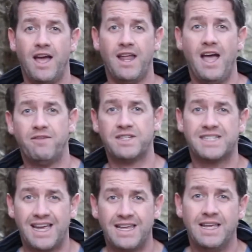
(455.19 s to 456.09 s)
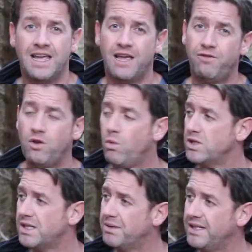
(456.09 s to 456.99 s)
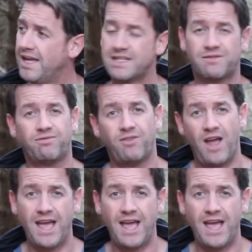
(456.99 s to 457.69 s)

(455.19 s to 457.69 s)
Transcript: And I have to say, if you want something that's for